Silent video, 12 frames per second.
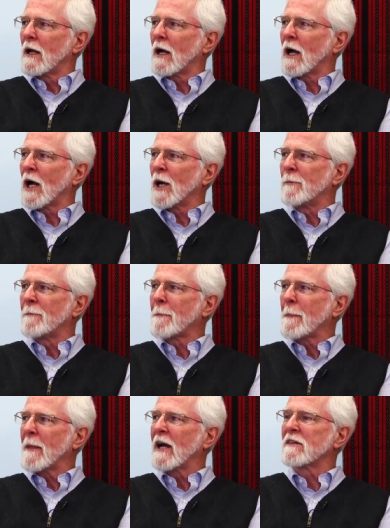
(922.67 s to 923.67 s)

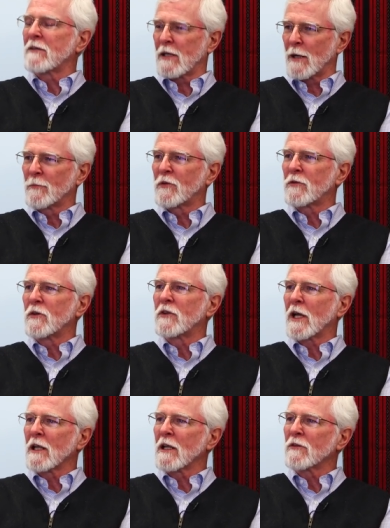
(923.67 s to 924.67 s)
Um, attempts to
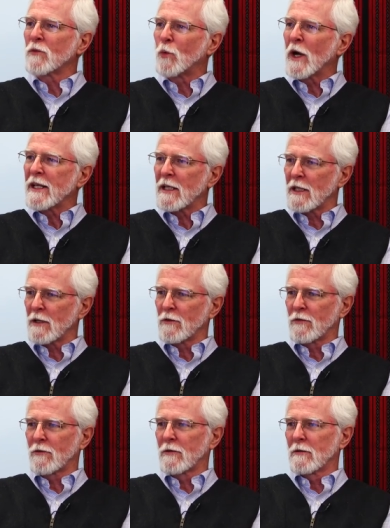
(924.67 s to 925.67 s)
tell us what
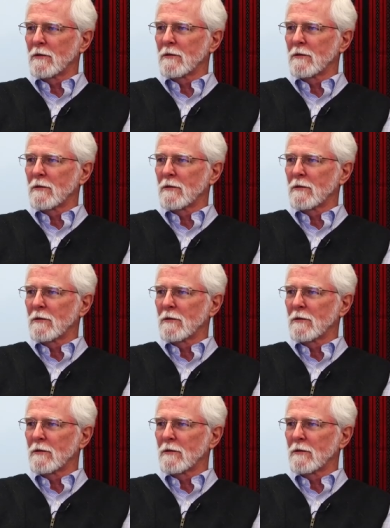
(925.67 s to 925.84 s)
is.